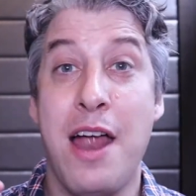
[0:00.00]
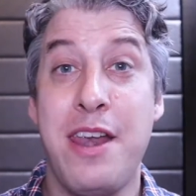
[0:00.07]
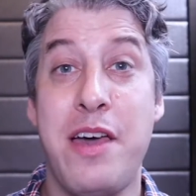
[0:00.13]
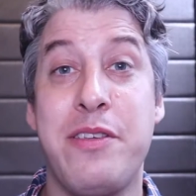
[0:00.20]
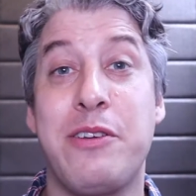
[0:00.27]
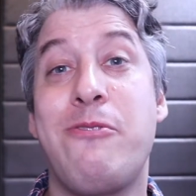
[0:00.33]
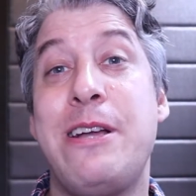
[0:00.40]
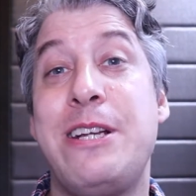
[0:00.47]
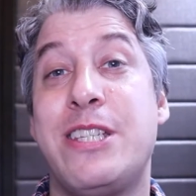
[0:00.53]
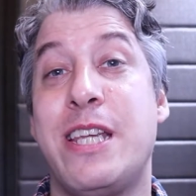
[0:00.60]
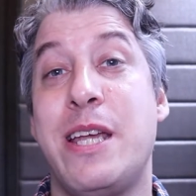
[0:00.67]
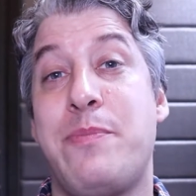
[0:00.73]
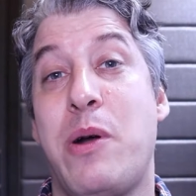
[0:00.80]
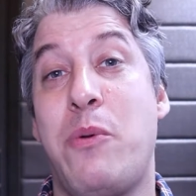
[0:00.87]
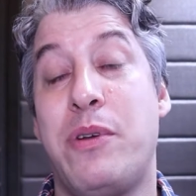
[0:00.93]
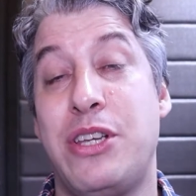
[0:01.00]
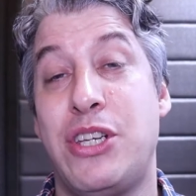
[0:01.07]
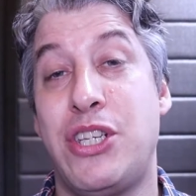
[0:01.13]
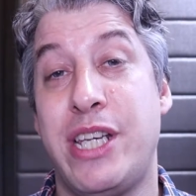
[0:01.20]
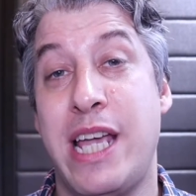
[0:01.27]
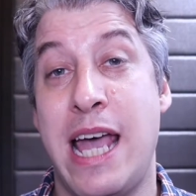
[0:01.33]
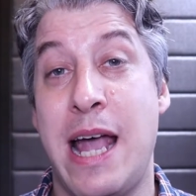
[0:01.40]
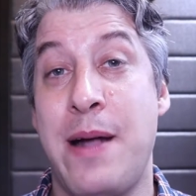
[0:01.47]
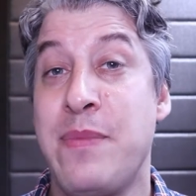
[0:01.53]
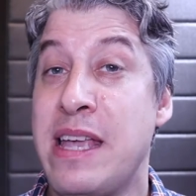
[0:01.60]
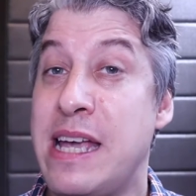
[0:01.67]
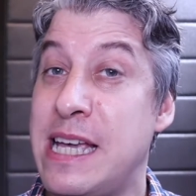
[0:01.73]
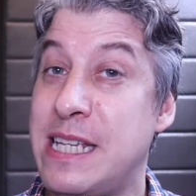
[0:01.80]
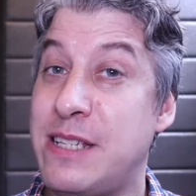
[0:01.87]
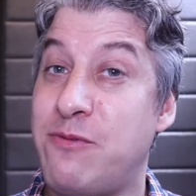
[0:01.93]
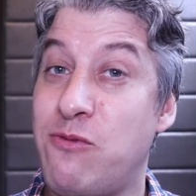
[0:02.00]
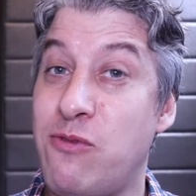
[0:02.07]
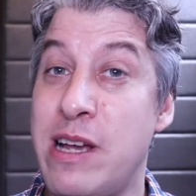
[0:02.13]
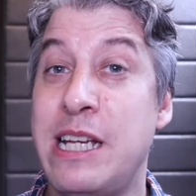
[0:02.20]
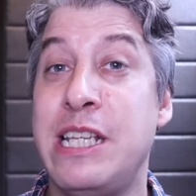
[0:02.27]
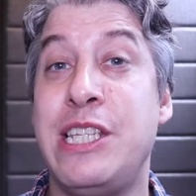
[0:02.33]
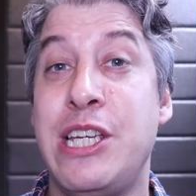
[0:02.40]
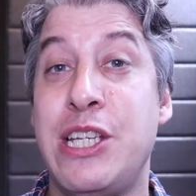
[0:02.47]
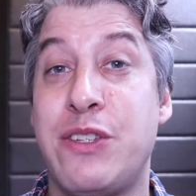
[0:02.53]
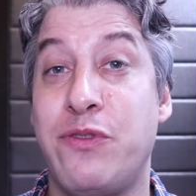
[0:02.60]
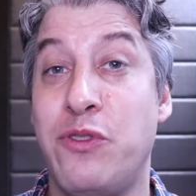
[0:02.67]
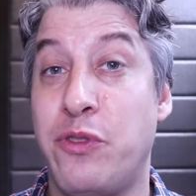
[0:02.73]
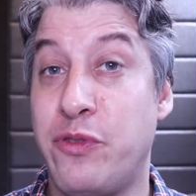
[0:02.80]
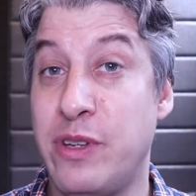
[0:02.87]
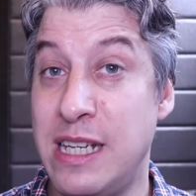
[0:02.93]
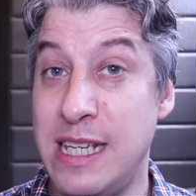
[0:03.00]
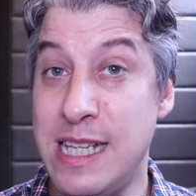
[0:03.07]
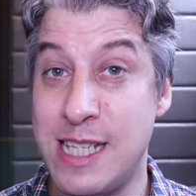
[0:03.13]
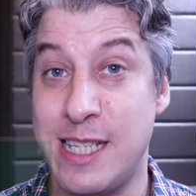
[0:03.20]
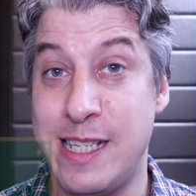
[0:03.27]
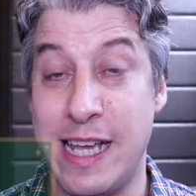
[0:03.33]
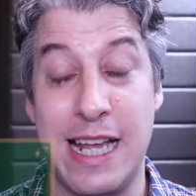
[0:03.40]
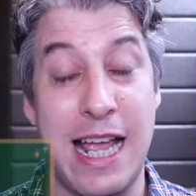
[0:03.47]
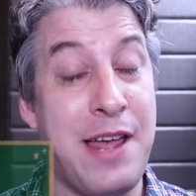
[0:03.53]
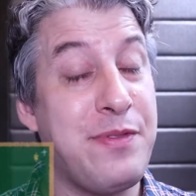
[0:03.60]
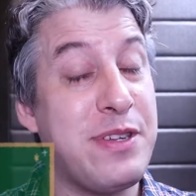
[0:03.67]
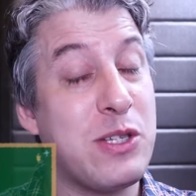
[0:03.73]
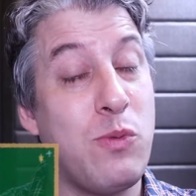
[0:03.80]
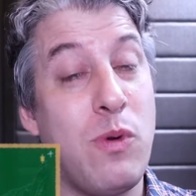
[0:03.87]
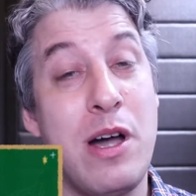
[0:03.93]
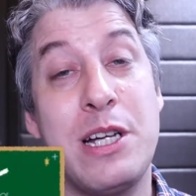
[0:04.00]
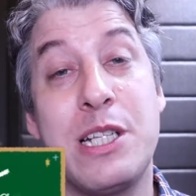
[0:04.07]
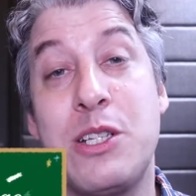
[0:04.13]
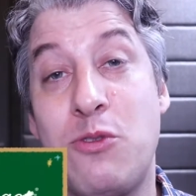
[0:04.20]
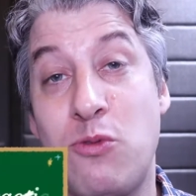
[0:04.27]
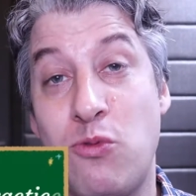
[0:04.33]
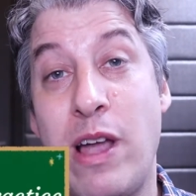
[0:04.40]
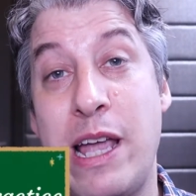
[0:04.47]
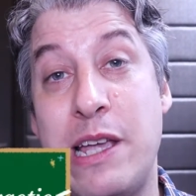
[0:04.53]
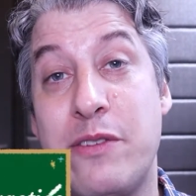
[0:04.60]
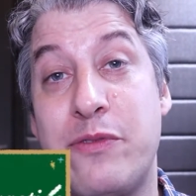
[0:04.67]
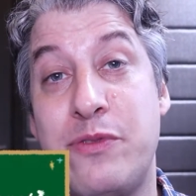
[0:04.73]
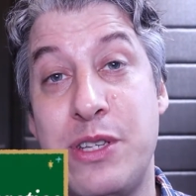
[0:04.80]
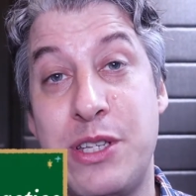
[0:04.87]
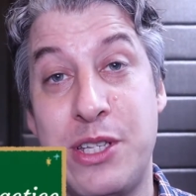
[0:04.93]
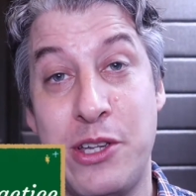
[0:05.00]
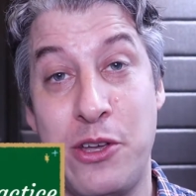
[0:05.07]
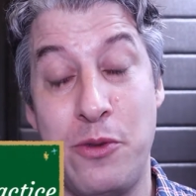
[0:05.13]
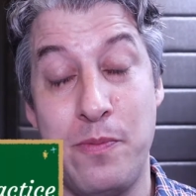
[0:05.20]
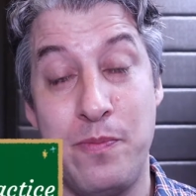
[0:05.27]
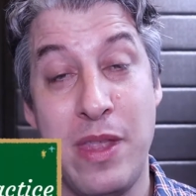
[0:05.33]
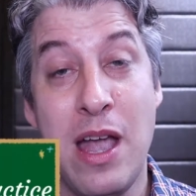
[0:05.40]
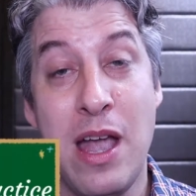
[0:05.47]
Another great tip I want to share is really useful for listening, and this works great for Zoom.